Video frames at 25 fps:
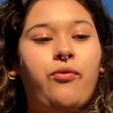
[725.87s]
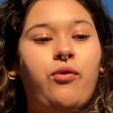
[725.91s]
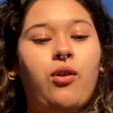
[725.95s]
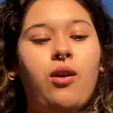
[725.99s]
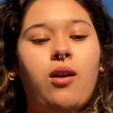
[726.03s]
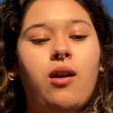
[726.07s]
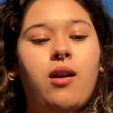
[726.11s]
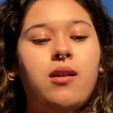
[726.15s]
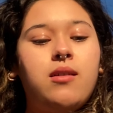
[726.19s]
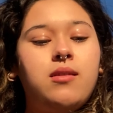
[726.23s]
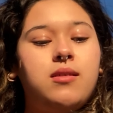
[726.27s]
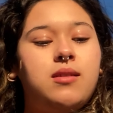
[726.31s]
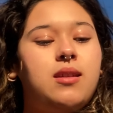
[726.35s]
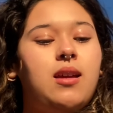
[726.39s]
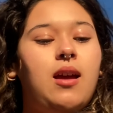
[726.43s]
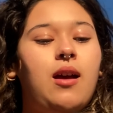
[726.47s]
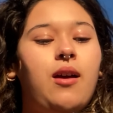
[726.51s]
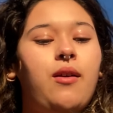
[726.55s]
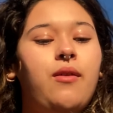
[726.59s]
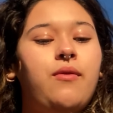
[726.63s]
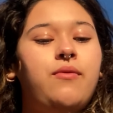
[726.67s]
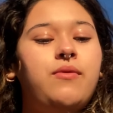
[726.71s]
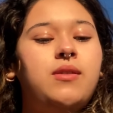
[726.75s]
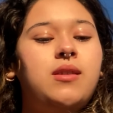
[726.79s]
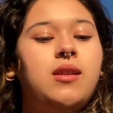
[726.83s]
for
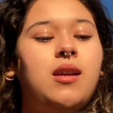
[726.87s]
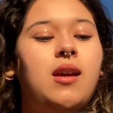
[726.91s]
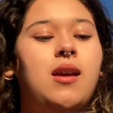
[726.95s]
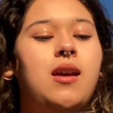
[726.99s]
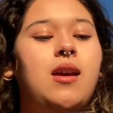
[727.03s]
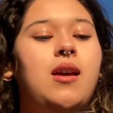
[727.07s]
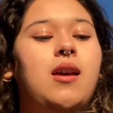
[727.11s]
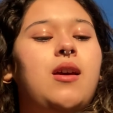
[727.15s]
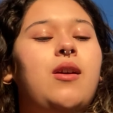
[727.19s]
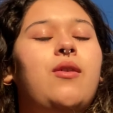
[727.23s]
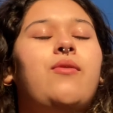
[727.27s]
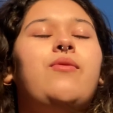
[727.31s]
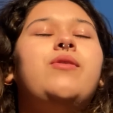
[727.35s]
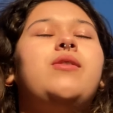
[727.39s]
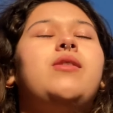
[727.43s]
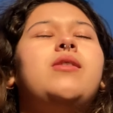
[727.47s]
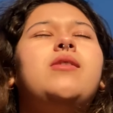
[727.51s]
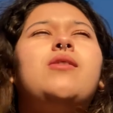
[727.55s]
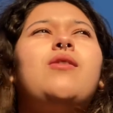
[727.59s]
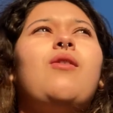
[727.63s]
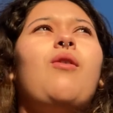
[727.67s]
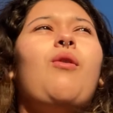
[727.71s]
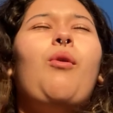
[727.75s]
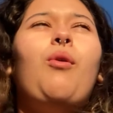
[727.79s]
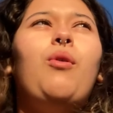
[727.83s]
ourselves, which
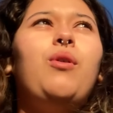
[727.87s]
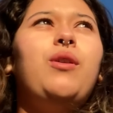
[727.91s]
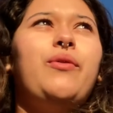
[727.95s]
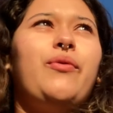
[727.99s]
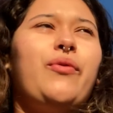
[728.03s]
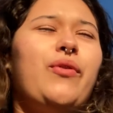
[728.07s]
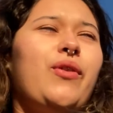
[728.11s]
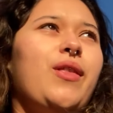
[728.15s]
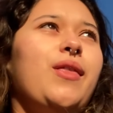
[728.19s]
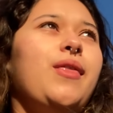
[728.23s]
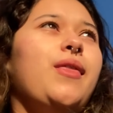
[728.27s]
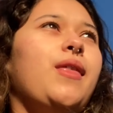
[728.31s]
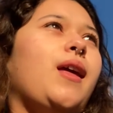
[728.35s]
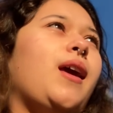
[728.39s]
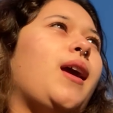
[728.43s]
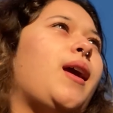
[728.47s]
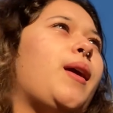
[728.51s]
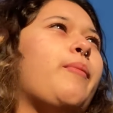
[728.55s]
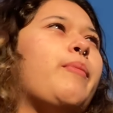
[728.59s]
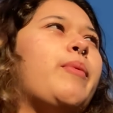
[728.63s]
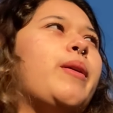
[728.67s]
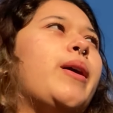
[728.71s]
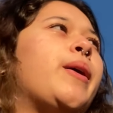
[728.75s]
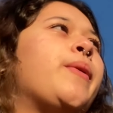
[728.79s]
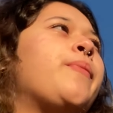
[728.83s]
is a whole different
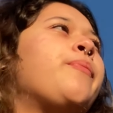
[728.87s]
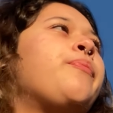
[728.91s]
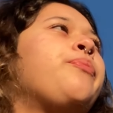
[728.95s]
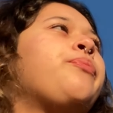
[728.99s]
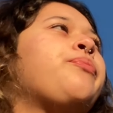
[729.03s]
thing. But